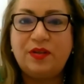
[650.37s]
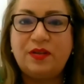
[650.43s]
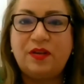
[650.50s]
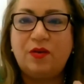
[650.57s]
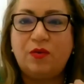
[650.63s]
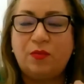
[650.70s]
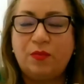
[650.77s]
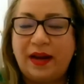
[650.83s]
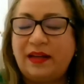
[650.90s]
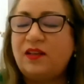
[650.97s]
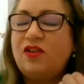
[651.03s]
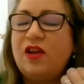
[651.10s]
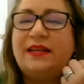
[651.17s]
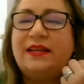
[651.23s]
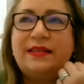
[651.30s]
correct.
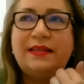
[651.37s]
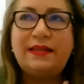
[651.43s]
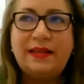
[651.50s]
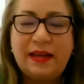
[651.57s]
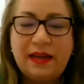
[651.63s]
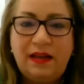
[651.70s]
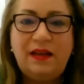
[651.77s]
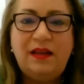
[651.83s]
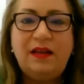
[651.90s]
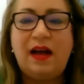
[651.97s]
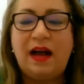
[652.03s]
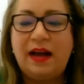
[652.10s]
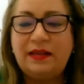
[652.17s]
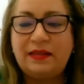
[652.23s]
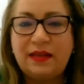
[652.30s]
Still,
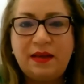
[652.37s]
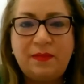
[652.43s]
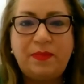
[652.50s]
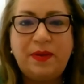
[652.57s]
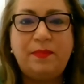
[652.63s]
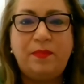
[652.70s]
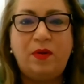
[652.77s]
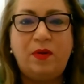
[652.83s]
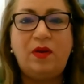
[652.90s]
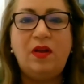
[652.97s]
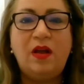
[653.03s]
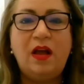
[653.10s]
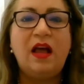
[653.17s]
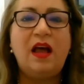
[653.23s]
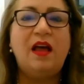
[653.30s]
I see people
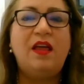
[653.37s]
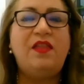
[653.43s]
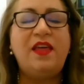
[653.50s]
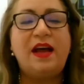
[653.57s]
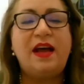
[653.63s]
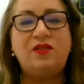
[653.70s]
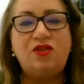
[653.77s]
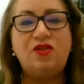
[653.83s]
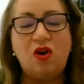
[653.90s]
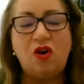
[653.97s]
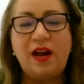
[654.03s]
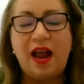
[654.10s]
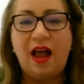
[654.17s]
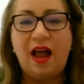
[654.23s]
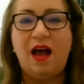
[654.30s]
that don't
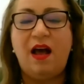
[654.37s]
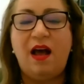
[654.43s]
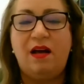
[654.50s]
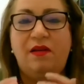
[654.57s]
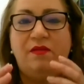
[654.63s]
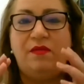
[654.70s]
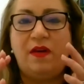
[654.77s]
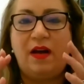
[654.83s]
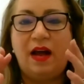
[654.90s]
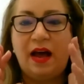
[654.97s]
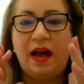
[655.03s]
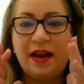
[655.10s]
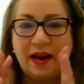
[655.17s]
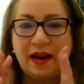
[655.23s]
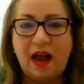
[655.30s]
have
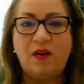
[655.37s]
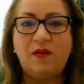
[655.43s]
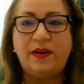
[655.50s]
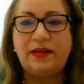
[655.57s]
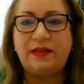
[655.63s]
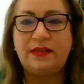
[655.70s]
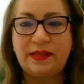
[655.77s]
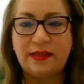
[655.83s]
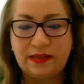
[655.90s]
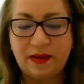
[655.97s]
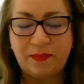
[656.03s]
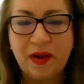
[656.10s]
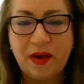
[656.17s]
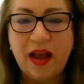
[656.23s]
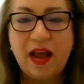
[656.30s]
an accounting
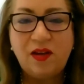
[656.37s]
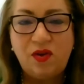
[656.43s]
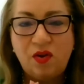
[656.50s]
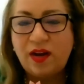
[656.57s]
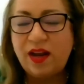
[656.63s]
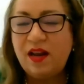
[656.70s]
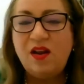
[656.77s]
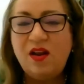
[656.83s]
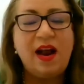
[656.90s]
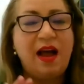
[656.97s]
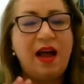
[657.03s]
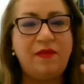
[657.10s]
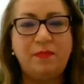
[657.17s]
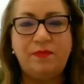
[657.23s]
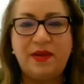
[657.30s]
system. You cannot
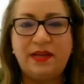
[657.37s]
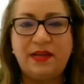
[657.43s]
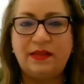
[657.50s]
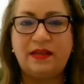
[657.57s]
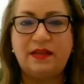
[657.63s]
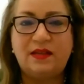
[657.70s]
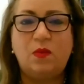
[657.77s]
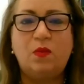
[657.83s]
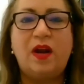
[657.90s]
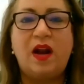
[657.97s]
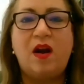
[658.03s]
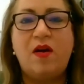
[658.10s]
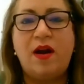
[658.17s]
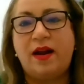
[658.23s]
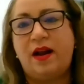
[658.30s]
have a business without
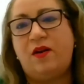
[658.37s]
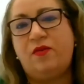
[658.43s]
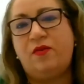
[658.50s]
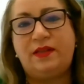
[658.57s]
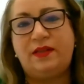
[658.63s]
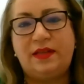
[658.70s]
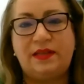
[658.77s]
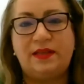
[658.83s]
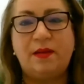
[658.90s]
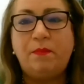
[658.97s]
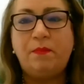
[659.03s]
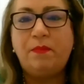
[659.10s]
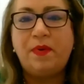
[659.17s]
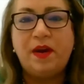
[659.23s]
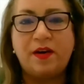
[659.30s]
an accounting system,
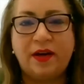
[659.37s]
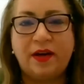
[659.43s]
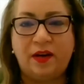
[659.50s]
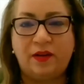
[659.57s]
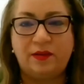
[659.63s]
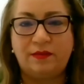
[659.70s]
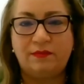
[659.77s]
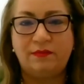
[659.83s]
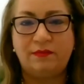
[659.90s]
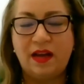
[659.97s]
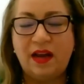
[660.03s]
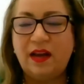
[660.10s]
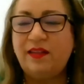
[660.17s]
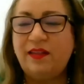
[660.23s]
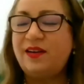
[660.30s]
period.
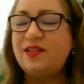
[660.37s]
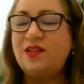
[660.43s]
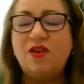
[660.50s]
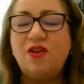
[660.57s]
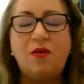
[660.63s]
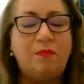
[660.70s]
There is no